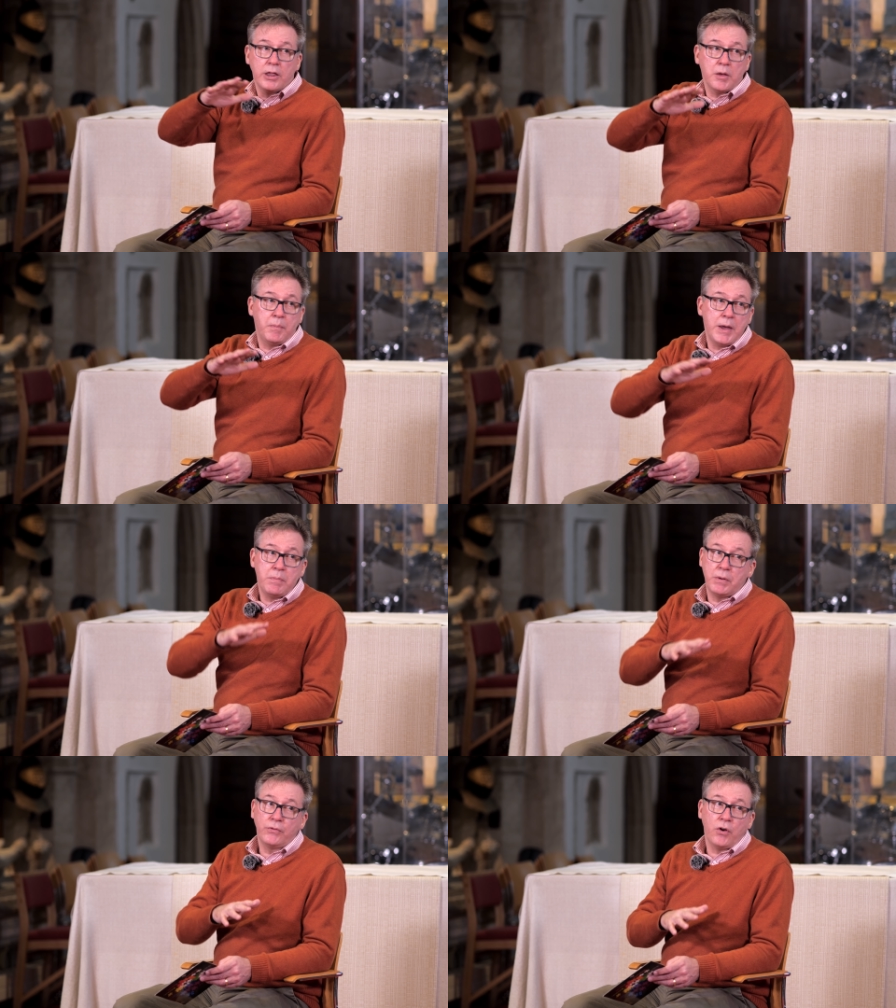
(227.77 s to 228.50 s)
the
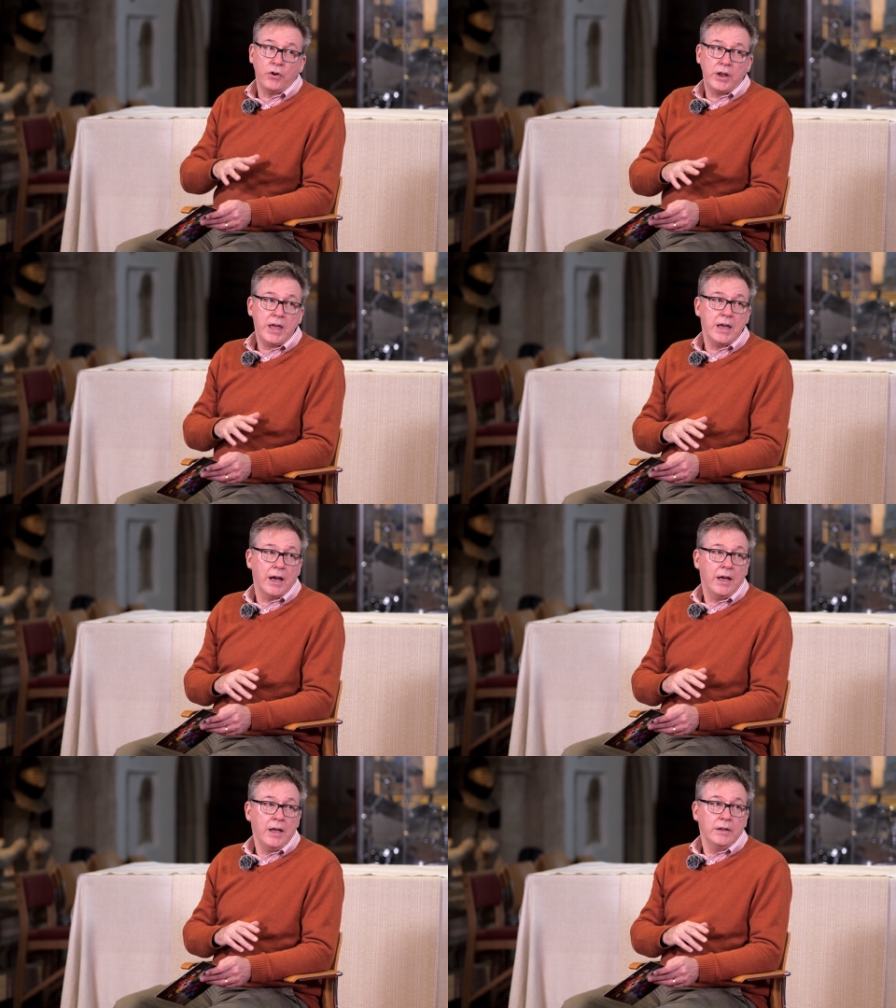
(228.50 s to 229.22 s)
people of God
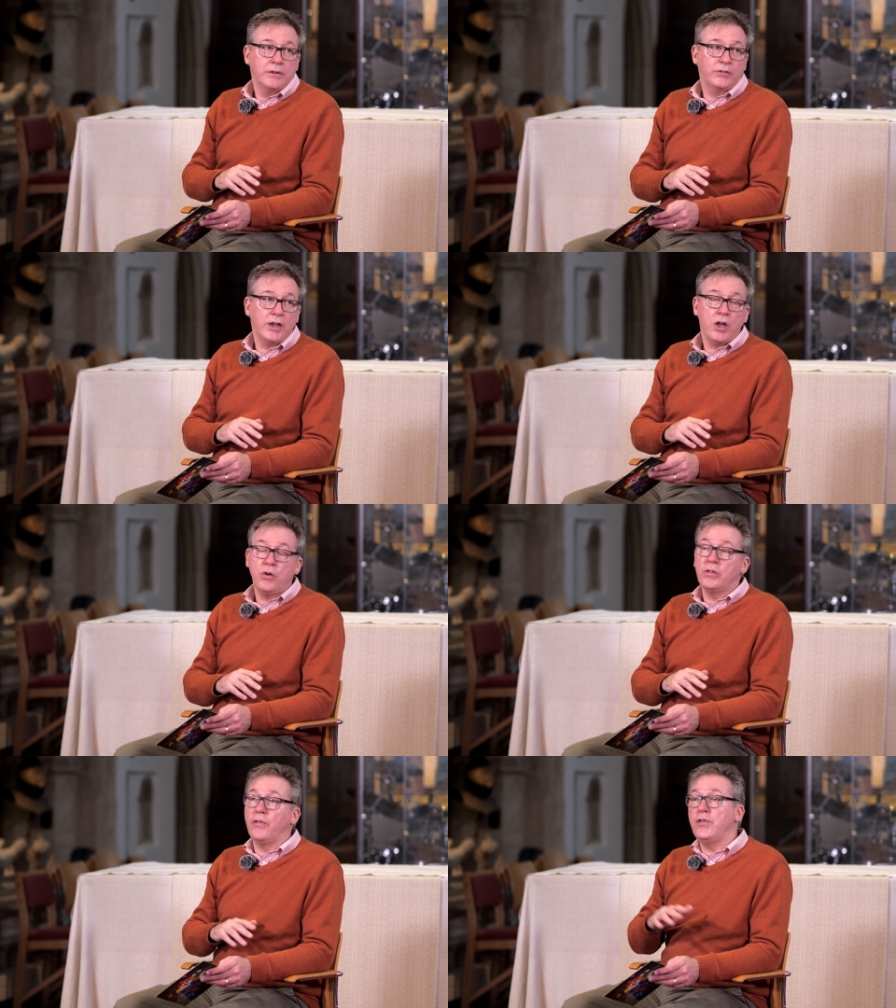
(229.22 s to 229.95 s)
here to see
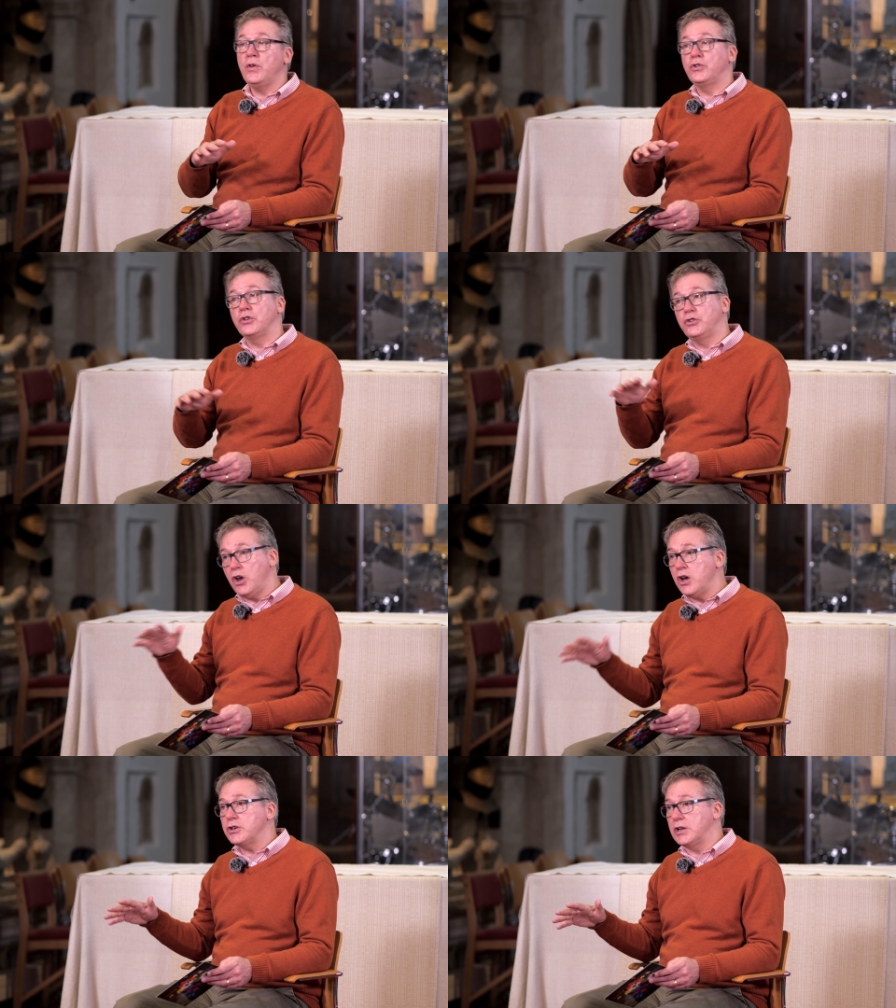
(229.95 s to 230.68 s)
who the future
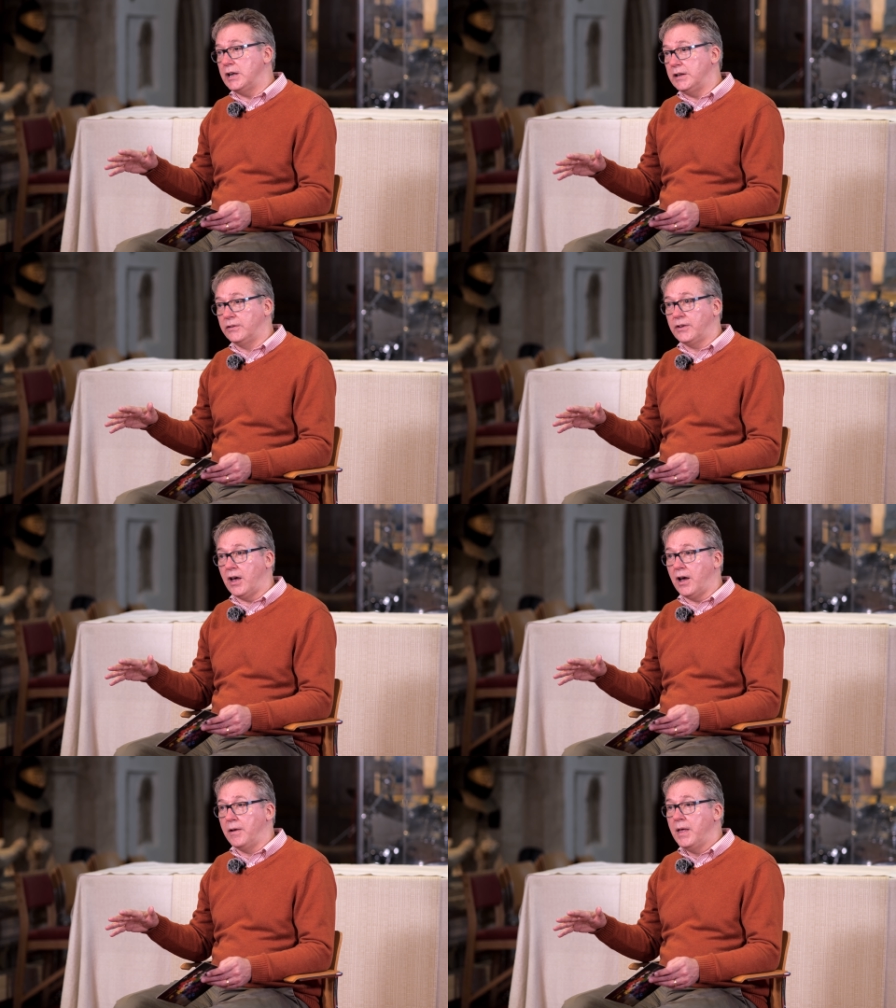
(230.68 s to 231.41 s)
church leaders
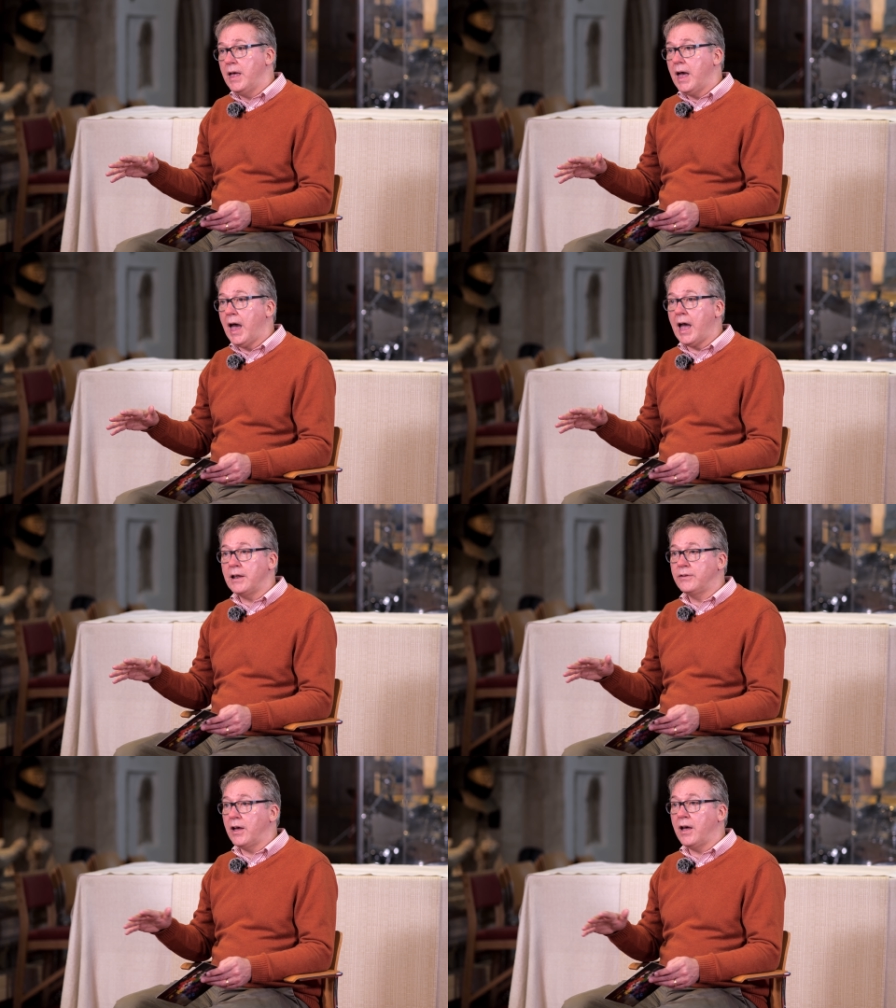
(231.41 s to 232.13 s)
are.
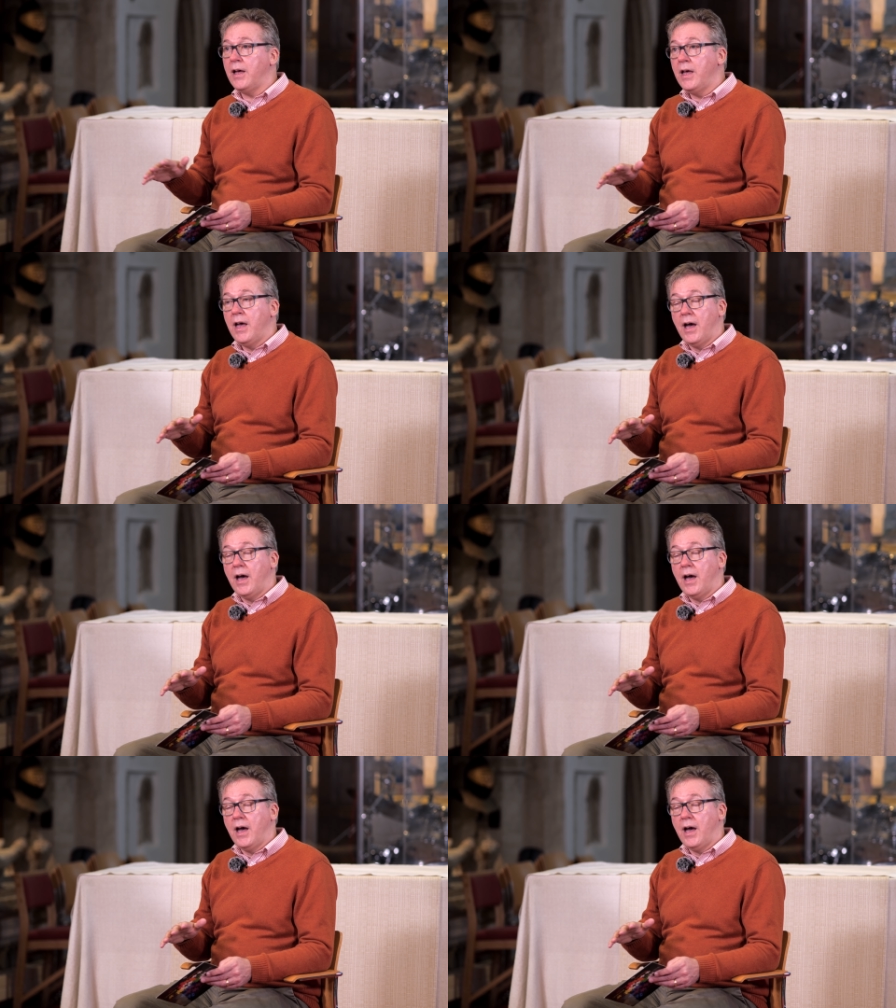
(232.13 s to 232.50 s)
And uh,